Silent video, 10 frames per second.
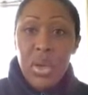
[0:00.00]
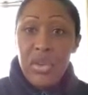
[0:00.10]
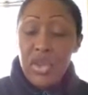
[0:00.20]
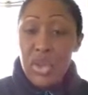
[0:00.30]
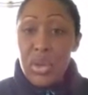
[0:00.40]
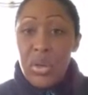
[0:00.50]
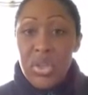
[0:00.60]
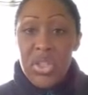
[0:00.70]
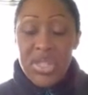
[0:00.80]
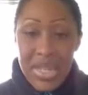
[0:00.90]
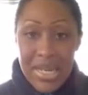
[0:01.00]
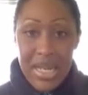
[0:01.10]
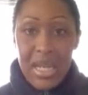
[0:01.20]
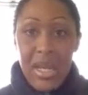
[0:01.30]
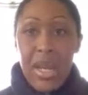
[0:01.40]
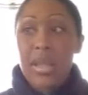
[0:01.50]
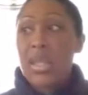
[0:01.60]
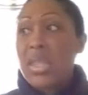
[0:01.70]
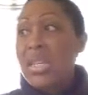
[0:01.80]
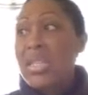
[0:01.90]
if you don't study
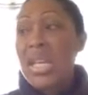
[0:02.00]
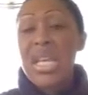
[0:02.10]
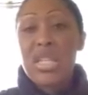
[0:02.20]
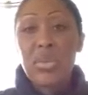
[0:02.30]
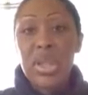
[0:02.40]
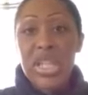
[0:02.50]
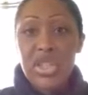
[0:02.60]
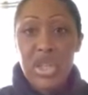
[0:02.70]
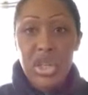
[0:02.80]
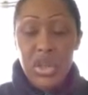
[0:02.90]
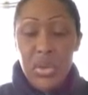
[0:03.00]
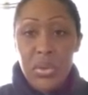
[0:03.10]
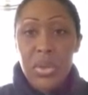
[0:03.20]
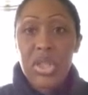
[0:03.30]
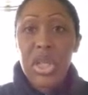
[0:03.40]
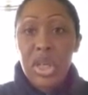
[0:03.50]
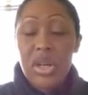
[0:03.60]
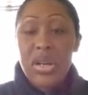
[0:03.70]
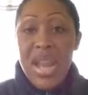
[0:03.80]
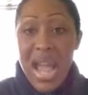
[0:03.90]
the things that he's released to you to
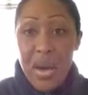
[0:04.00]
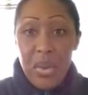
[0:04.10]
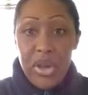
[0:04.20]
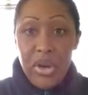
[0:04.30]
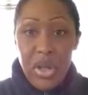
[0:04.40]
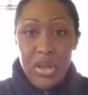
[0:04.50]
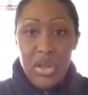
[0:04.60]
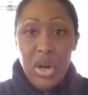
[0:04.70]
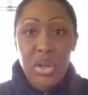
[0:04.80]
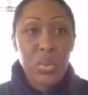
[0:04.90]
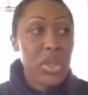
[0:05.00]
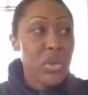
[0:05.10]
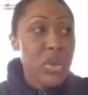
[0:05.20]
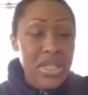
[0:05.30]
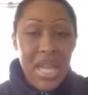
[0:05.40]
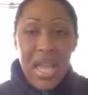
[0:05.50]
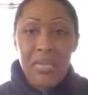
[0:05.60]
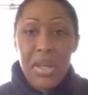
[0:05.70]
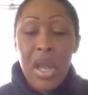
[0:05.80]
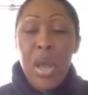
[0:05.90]
learn now while you're on this earth, when you get to
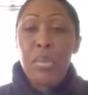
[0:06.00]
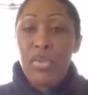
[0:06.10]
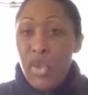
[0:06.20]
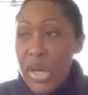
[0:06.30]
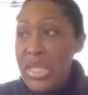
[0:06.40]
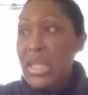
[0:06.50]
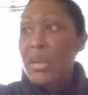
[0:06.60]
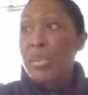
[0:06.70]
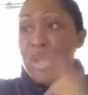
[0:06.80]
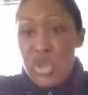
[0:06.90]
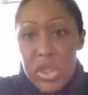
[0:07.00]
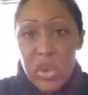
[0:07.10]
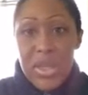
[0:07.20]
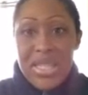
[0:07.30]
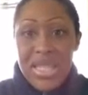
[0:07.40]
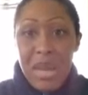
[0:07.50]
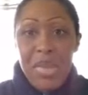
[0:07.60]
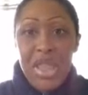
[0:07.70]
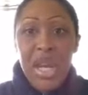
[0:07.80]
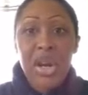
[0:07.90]
heaven, before he's going to put you into an
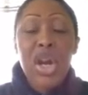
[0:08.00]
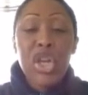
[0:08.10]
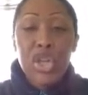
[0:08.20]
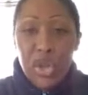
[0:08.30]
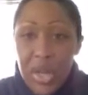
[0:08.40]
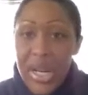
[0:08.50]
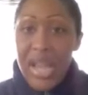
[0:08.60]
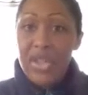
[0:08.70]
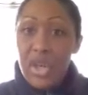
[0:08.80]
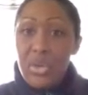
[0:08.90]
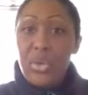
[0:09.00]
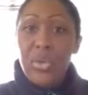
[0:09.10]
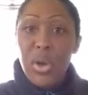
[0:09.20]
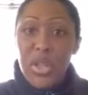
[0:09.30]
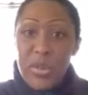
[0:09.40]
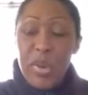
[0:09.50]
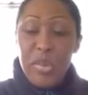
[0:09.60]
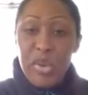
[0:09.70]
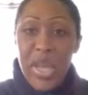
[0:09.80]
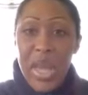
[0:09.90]
assignment there, you're going to have to go through Holy Spirit
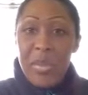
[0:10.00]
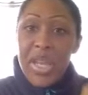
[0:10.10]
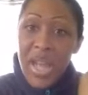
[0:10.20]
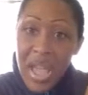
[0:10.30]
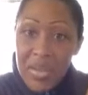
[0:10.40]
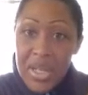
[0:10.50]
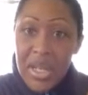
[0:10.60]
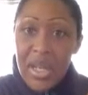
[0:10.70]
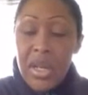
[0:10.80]
boot camp in heaven.